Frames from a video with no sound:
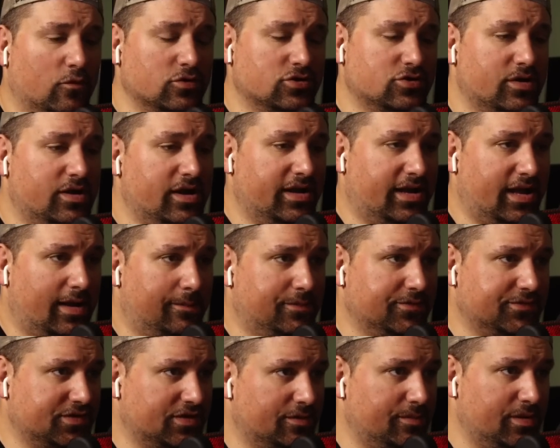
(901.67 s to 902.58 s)
training camp
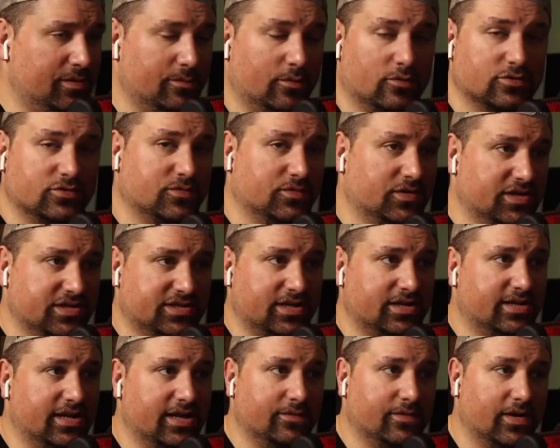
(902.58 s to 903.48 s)
is going to be the most
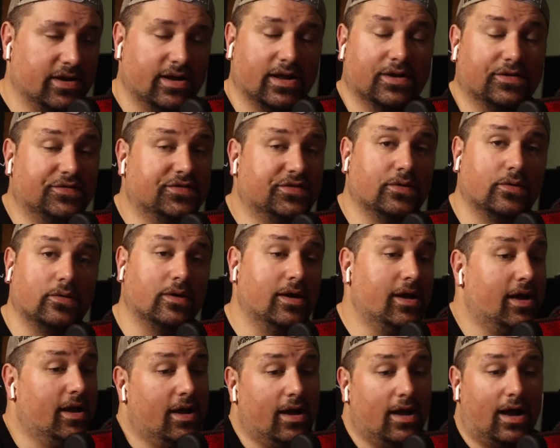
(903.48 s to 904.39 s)
realistic thing right now. So,
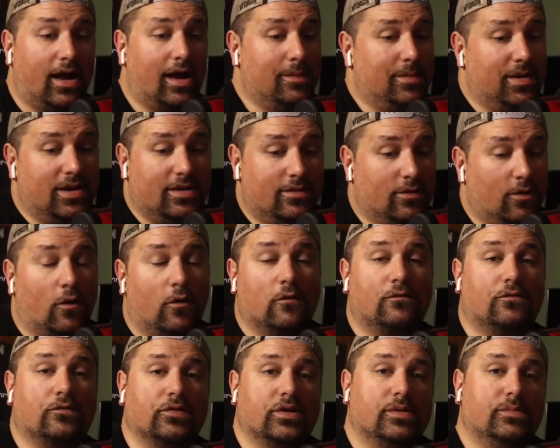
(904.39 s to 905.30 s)
I mean,
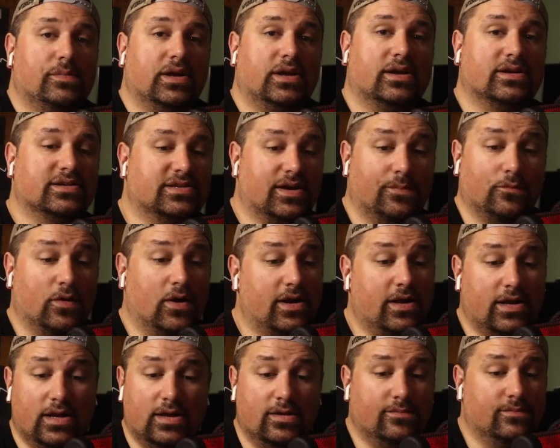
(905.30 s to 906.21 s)
hopefully, because I'm
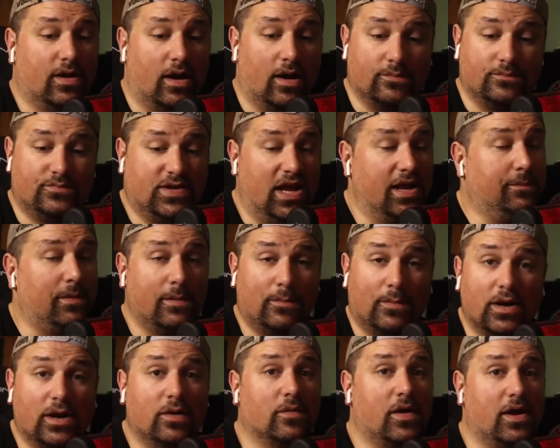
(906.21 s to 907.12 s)
ready. Take my
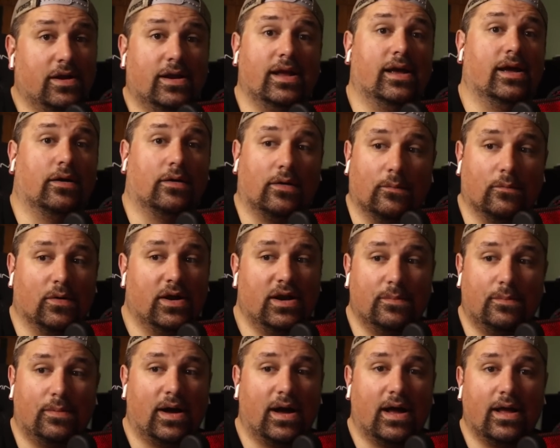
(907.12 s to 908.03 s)
money right now. I'm ready
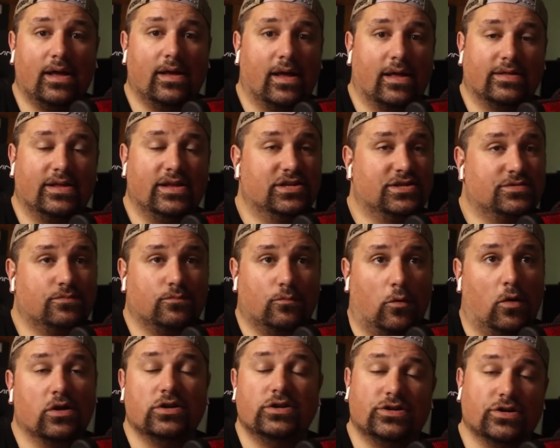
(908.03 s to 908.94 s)
to buy at least
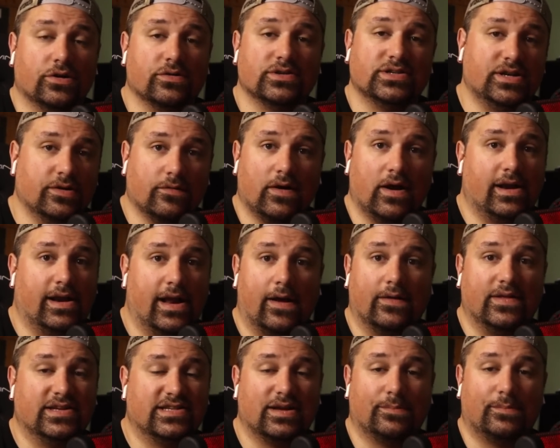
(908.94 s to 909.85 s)
one jersey right now,
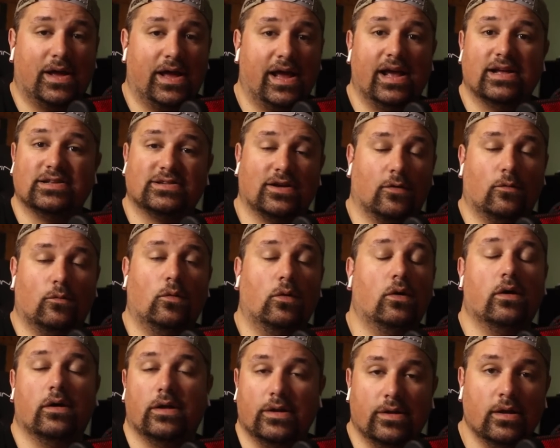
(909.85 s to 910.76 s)
at least get my hands on
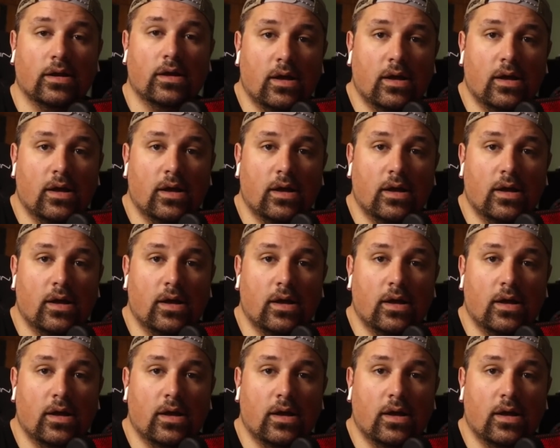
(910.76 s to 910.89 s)
one.